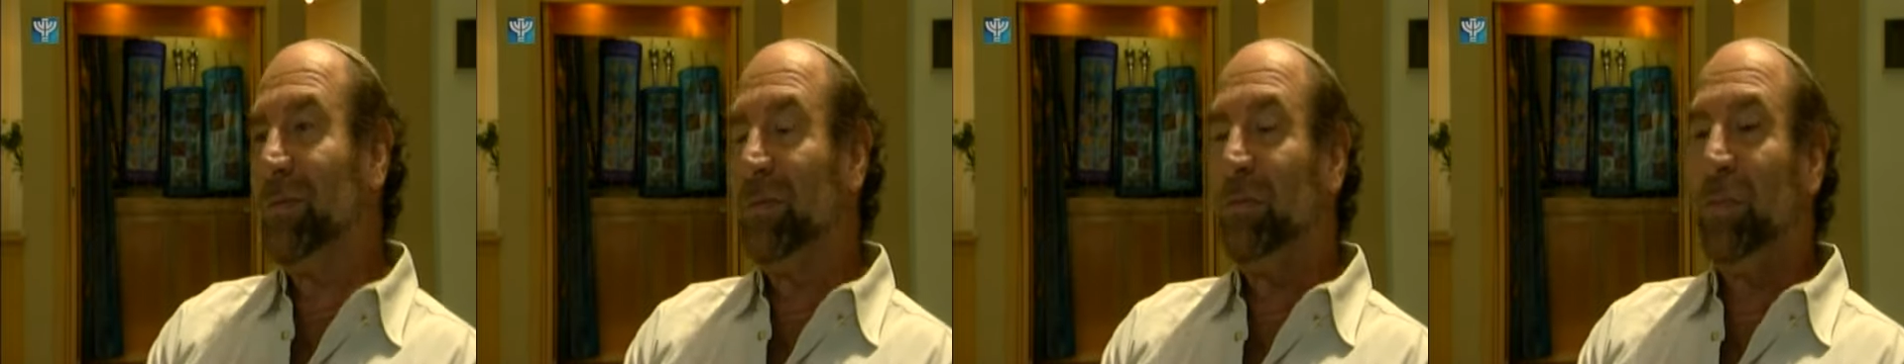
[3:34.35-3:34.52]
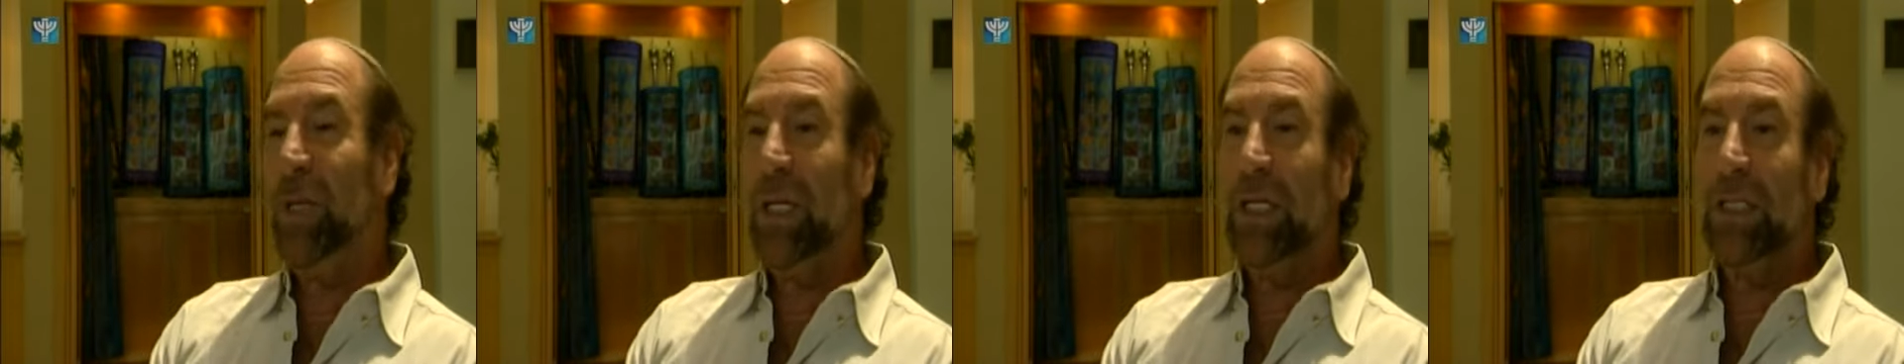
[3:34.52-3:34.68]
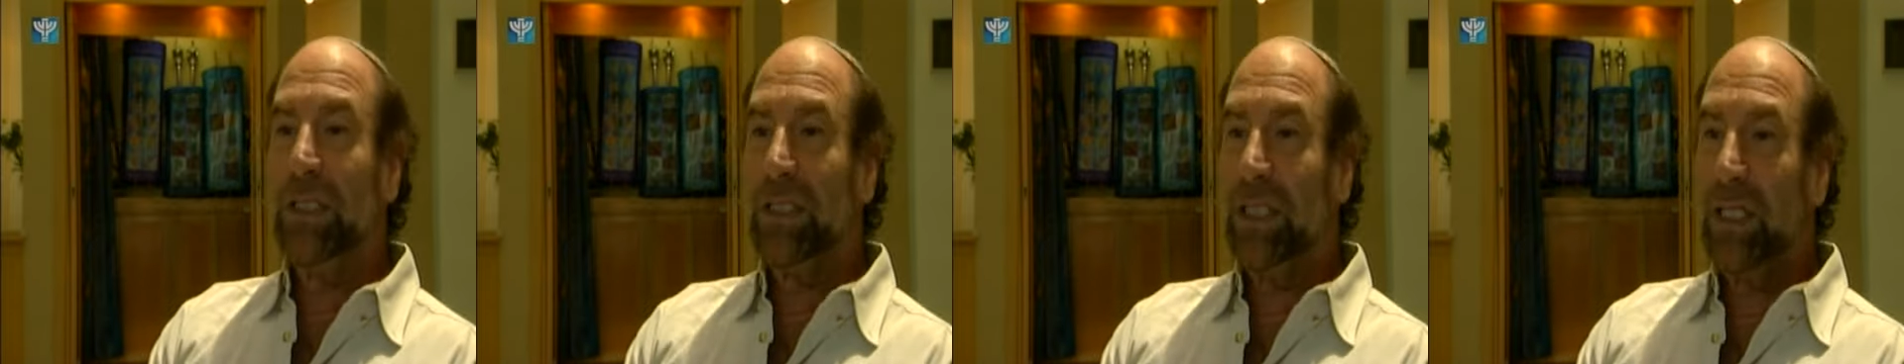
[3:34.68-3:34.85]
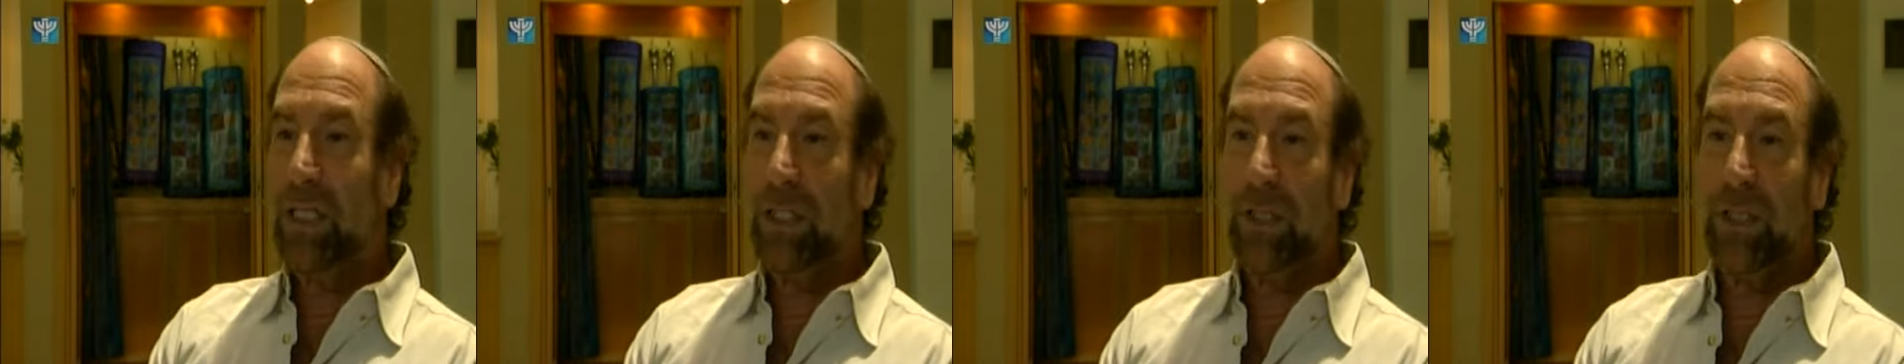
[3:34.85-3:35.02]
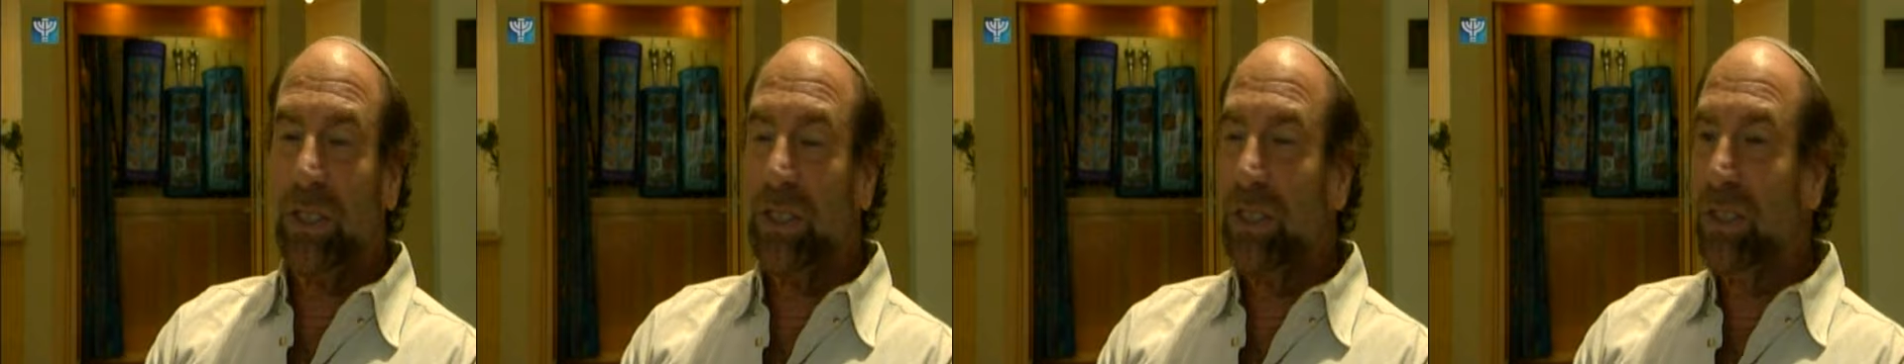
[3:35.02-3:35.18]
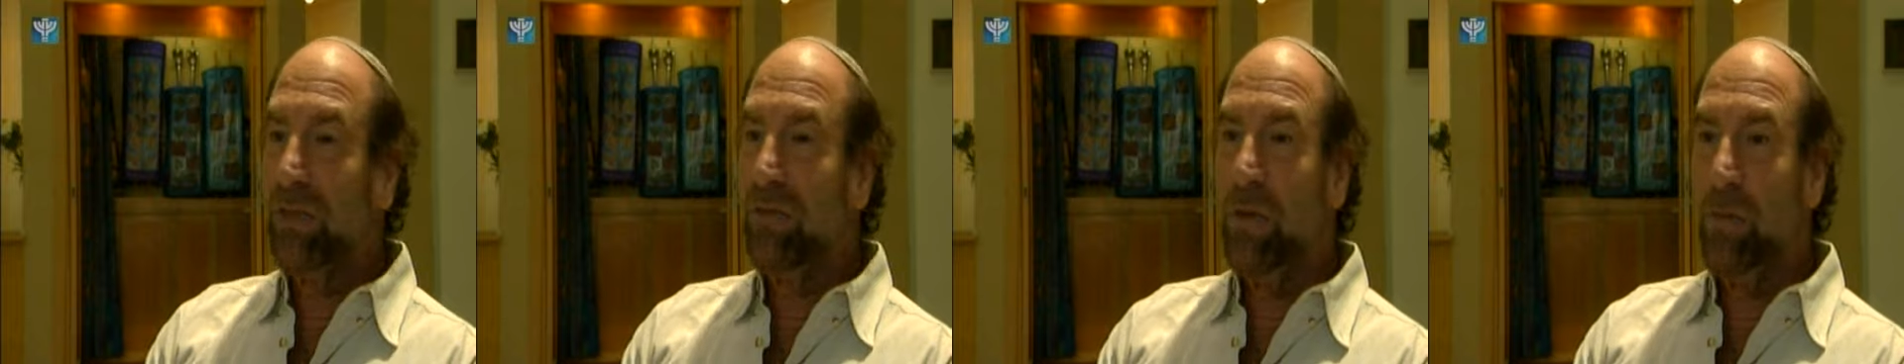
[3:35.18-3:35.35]
being
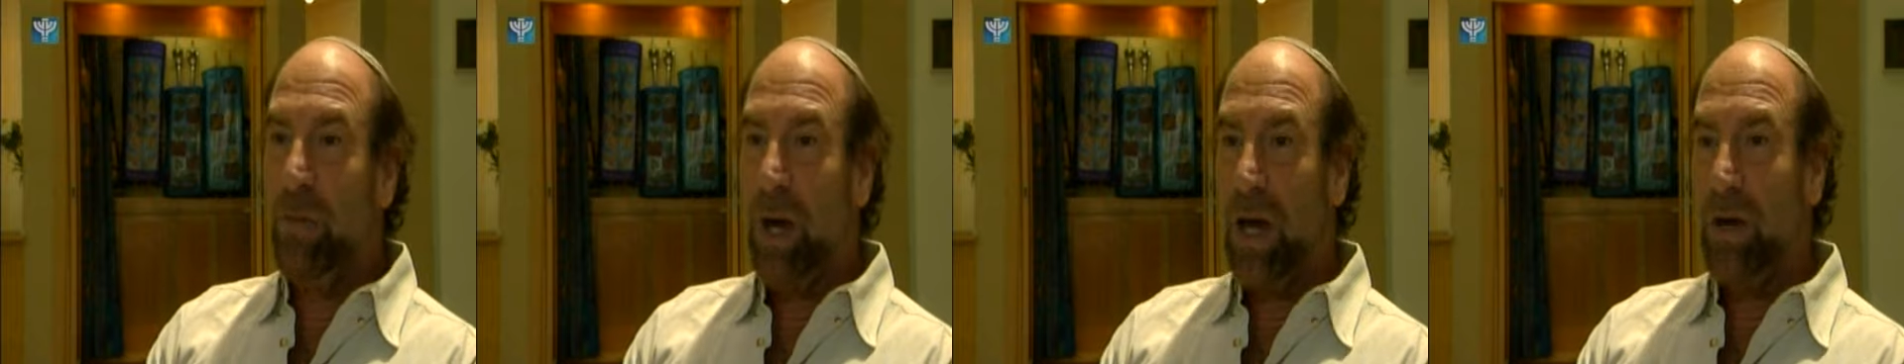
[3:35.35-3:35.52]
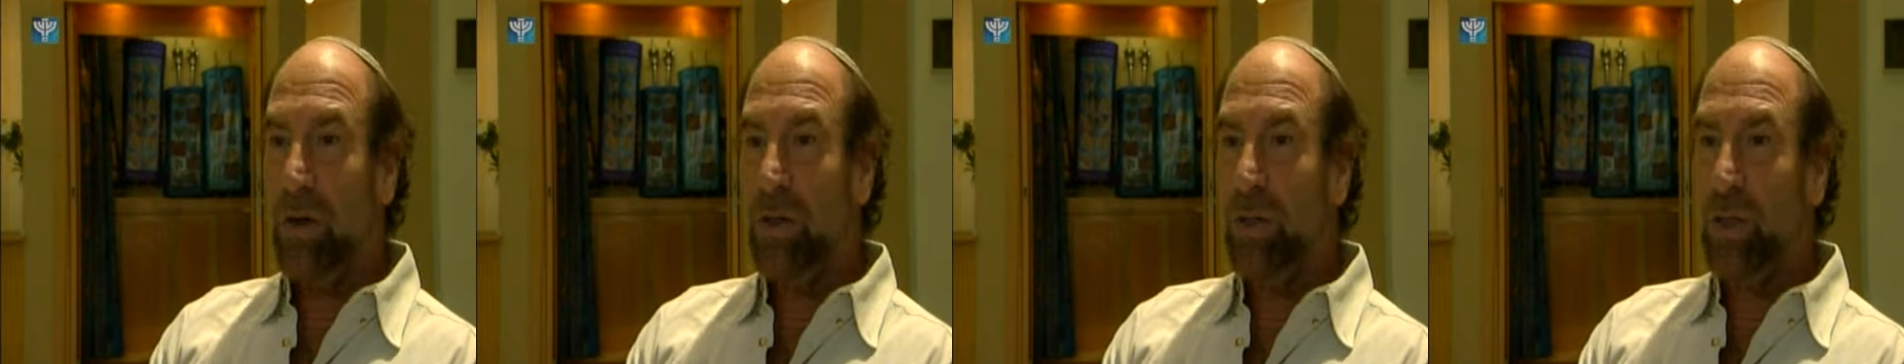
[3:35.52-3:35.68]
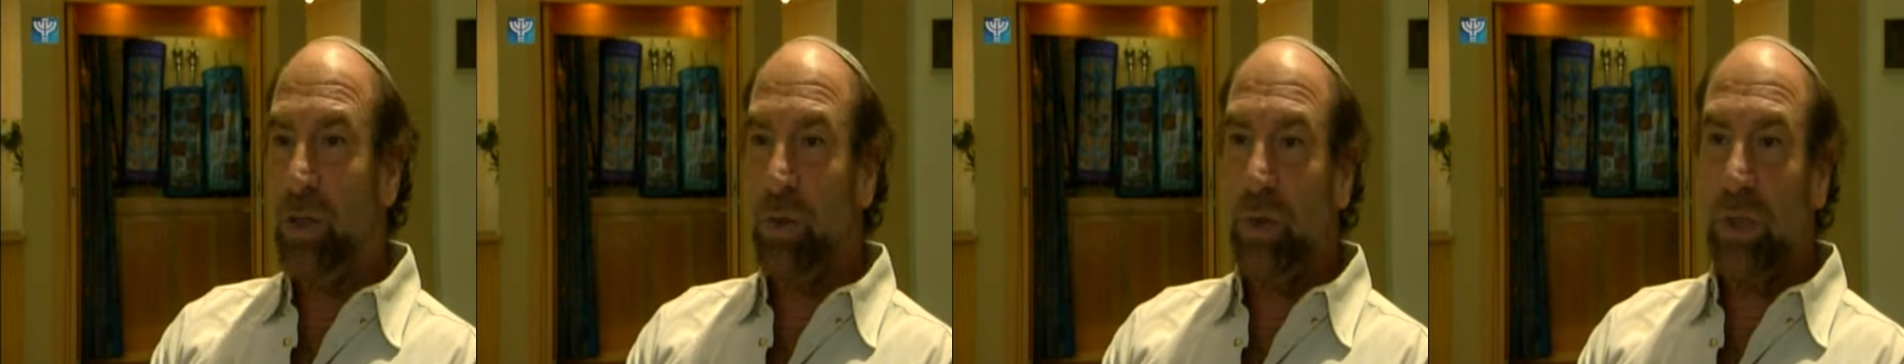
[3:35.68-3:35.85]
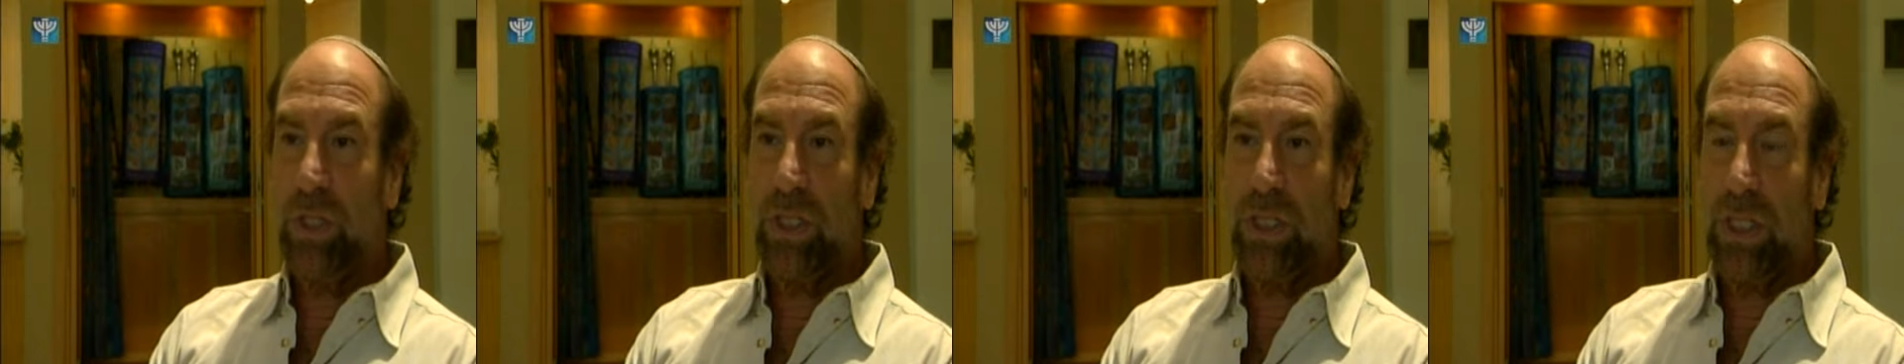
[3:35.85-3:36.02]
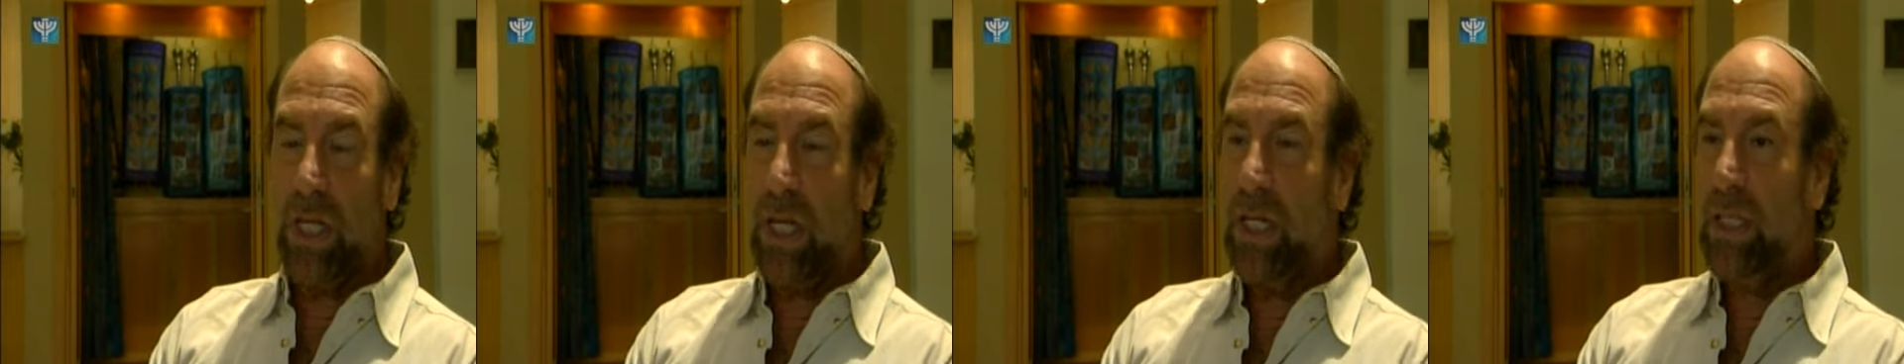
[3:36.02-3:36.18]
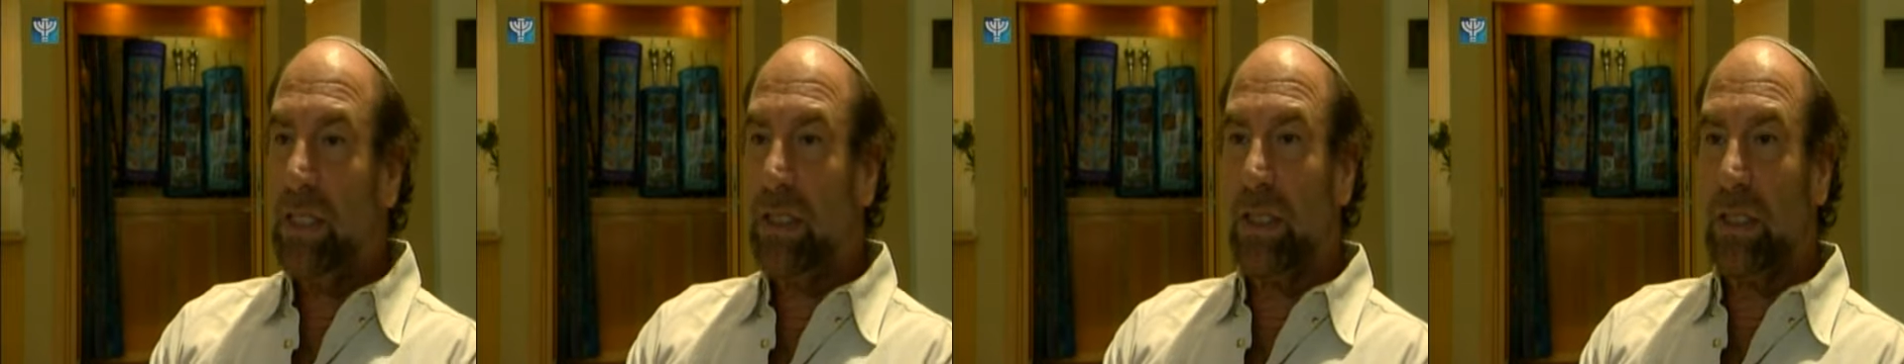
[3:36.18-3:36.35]
citizens of the modern Jewish
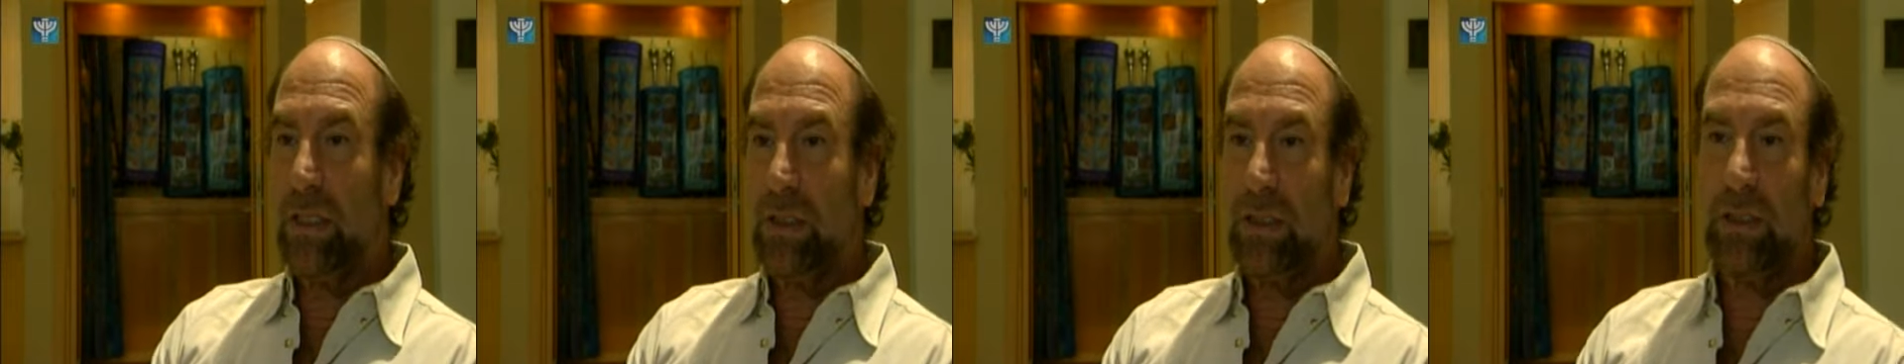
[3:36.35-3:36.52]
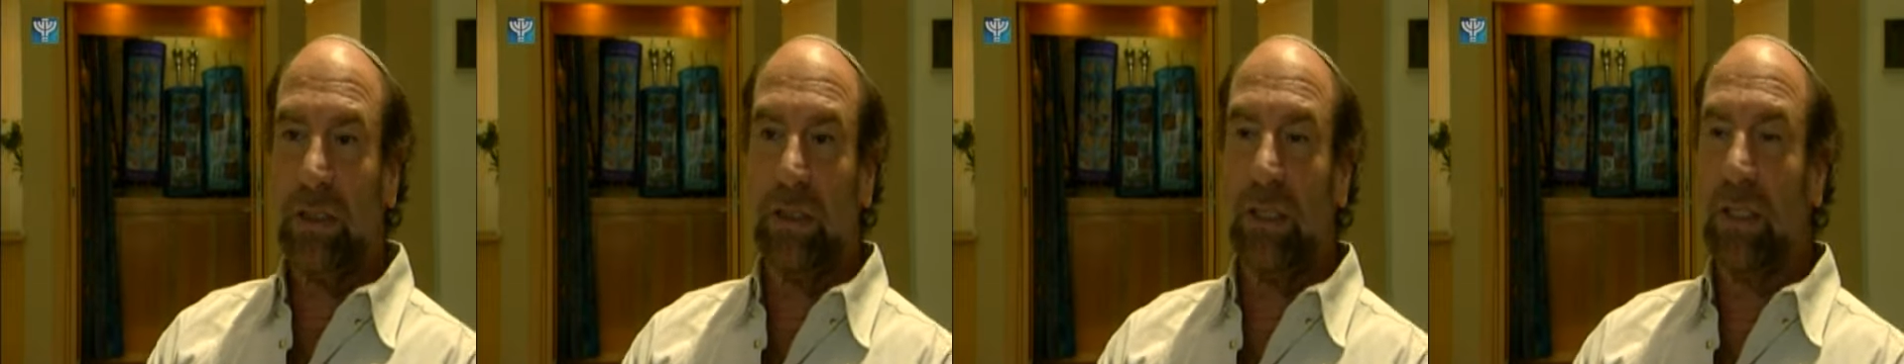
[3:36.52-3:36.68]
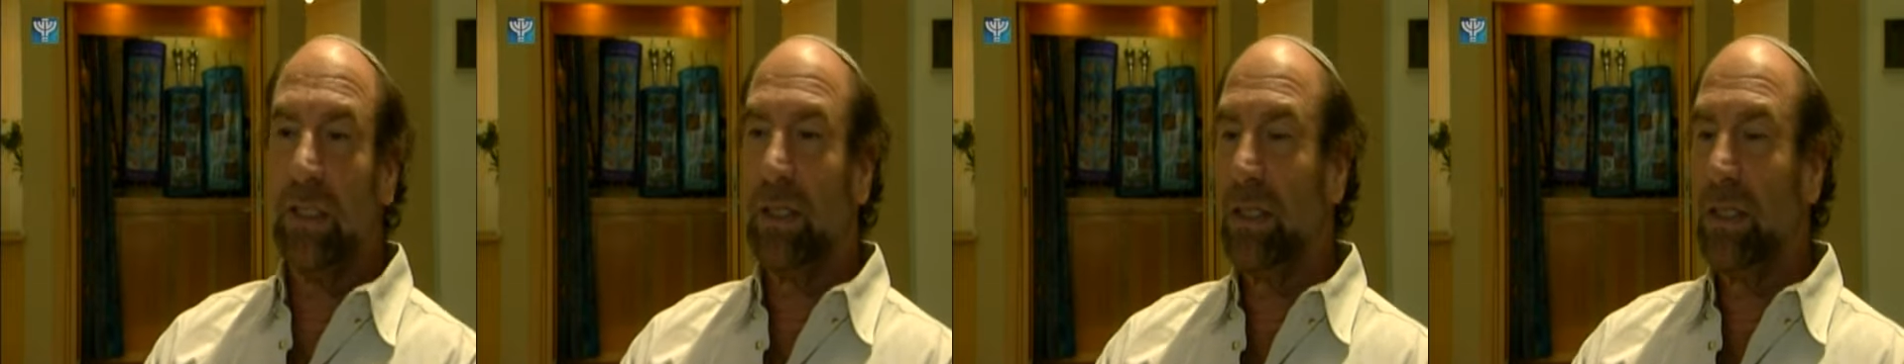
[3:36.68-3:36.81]
state as